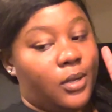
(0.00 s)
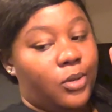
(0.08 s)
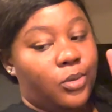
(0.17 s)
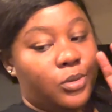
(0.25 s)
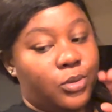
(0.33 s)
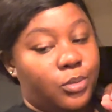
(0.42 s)

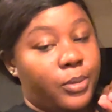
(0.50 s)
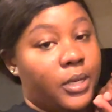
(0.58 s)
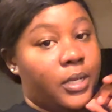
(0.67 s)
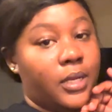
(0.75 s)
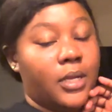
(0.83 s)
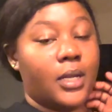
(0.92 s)
go to
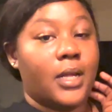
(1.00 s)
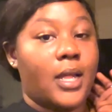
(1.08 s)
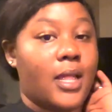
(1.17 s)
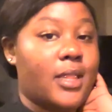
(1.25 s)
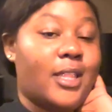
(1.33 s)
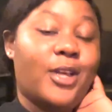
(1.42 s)
bed.
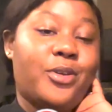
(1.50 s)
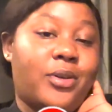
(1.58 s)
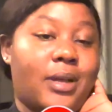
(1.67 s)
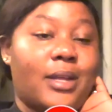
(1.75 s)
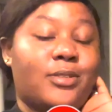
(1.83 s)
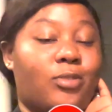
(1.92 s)
Thank you
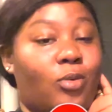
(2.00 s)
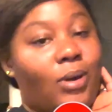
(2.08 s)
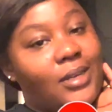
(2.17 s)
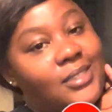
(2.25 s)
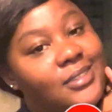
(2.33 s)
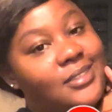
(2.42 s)
guys for
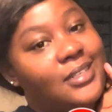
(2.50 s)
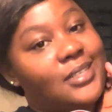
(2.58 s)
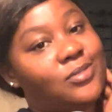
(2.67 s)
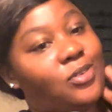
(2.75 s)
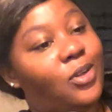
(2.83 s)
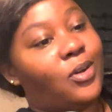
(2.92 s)
watching today's
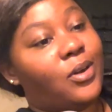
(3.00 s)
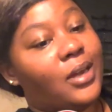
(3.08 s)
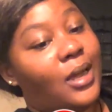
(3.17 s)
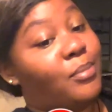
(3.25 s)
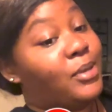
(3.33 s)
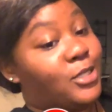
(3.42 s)
vlog.
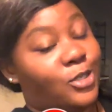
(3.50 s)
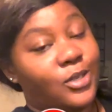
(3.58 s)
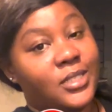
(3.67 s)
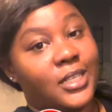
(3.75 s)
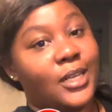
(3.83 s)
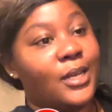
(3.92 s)
I'm
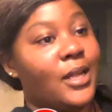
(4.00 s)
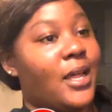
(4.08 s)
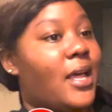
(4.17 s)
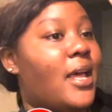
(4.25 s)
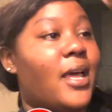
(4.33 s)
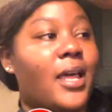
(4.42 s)
exhausted,
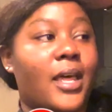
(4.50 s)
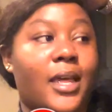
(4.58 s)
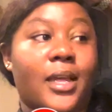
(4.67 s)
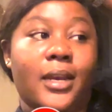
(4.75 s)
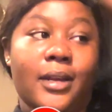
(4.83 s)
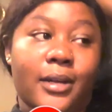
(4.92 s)

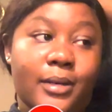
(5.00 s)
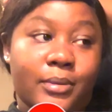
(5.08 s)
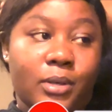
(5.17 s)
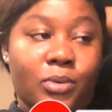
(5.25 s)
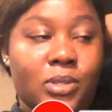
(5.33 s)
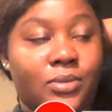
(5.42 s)
and
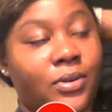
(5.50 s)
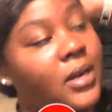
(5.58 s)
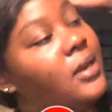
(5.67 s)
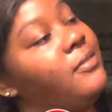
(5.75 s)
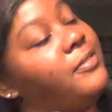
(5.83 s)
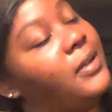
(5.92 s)
it was a
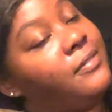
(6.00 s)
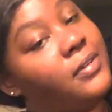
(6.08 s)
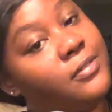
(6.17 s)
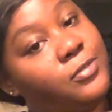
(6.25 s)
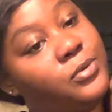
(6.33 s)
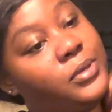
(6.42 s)
very
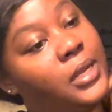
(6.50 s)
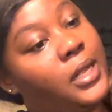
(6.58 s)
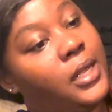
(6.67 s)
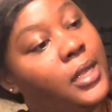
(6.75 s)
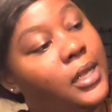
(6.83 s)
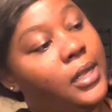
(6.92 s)
eventful
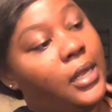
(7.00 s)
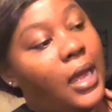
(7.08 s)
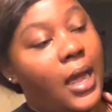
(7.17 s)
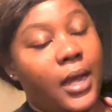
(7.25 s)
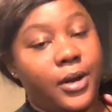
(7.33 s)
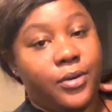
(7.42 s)
day.
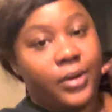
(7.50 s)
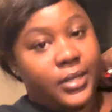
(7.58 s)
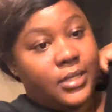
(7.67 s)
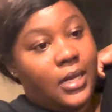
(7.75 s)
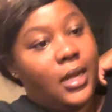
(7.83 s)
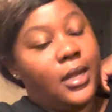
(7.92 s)
I had a great
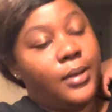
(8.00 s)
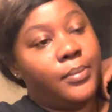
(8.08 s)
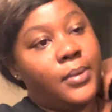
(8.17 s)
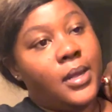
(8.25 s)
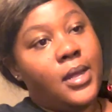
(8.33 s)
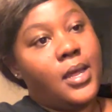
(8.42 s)
time,
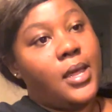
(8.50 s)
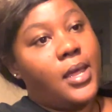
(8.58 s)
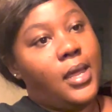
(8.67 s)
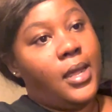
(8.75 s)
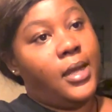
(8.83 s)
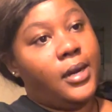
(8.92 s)

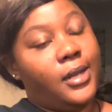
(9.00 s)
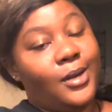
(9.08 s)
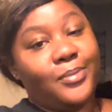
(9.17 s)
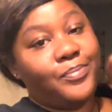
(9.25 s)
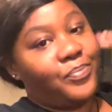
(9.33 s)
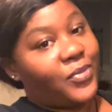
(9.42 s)

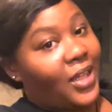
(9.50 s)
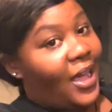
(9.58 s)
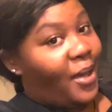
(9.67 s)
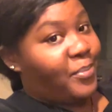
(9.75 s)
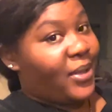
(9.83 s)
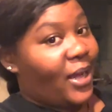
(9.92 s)
and
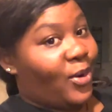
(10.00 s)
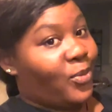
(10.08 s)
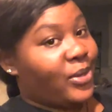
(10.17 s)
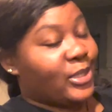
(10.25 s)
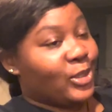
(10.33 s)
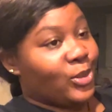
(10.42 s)
happy
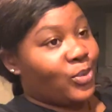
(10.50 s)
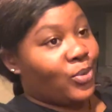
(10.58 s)
Halloween to you